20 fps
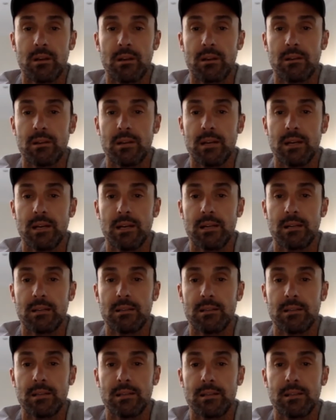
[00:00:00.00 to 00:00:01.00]
are
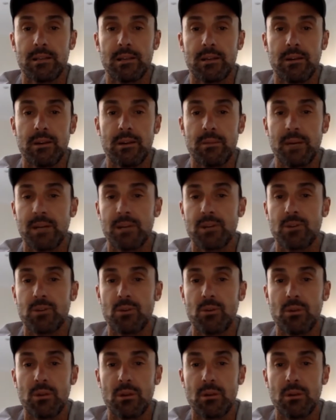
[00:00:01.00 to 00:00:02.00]
necessary to make sure
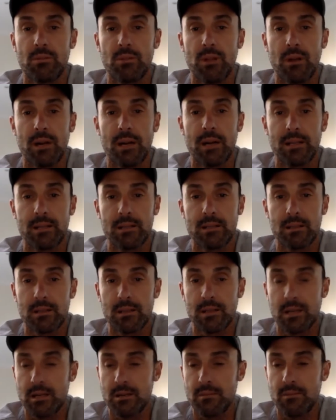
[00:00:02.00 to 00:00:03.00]
all the compliance
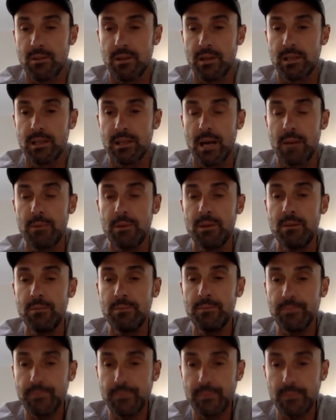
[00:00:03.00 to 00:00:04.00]
things
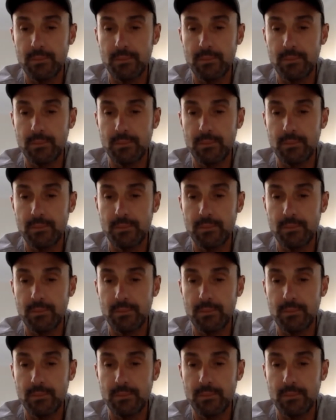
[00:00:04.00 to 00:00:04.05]
happen.